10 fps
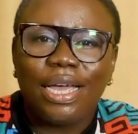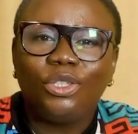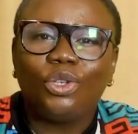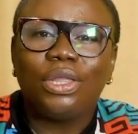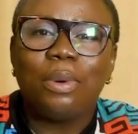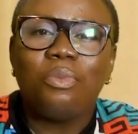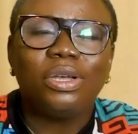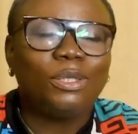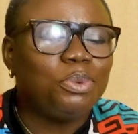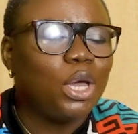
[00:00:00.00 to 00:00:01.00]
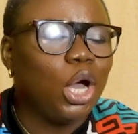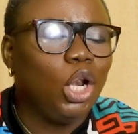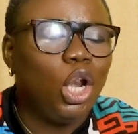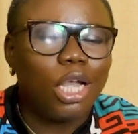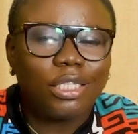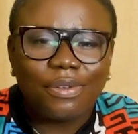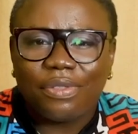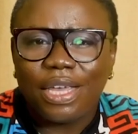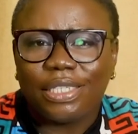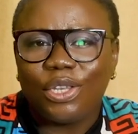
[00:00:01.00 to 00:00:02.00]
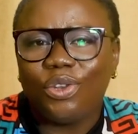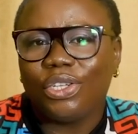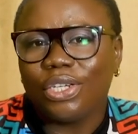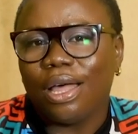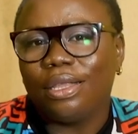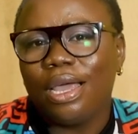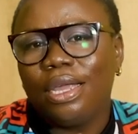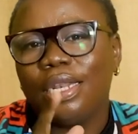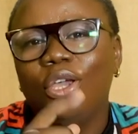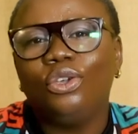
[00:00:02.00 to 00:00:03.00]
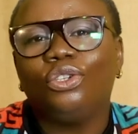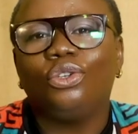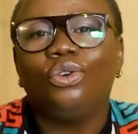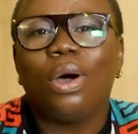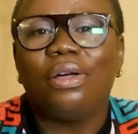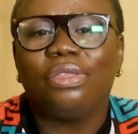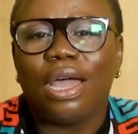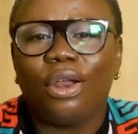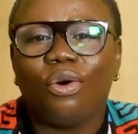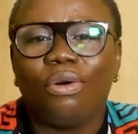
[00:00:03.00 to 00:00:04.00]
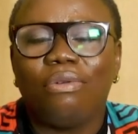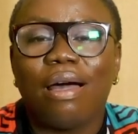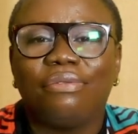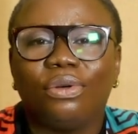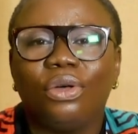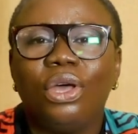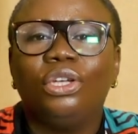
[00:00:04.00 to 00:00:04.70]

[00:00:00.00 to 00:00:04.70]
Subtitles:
So there must be a lot of things in your child that you should go out there and unravel.